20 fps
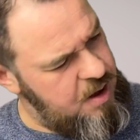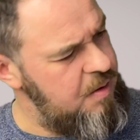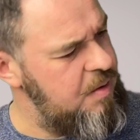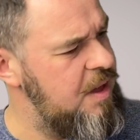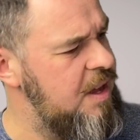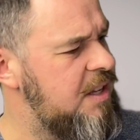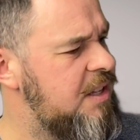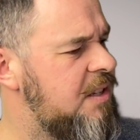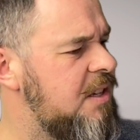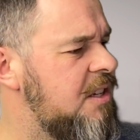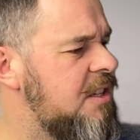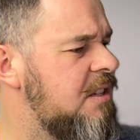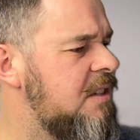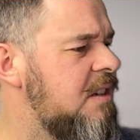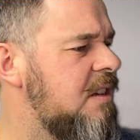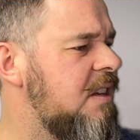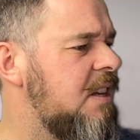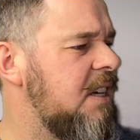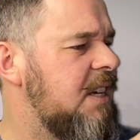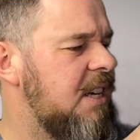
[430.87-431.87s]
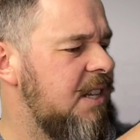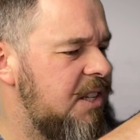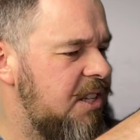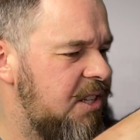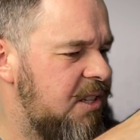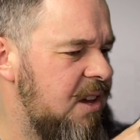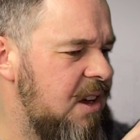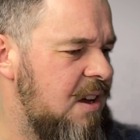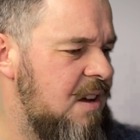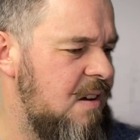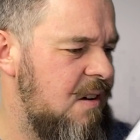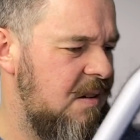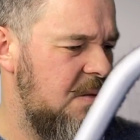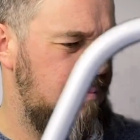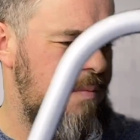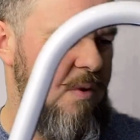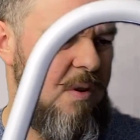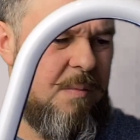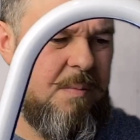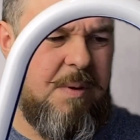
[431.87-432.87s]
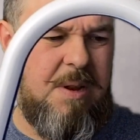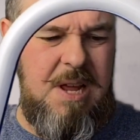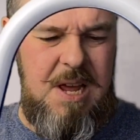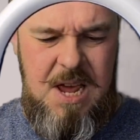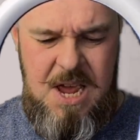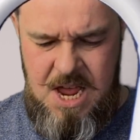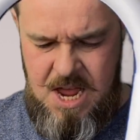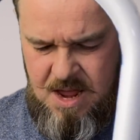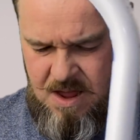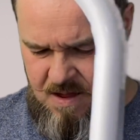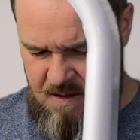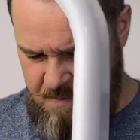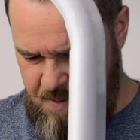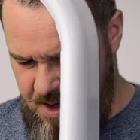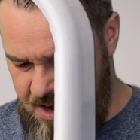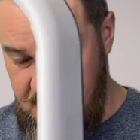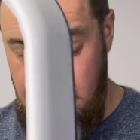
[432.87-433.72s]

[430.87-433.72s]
this doesn't look like it's stuck on properly, but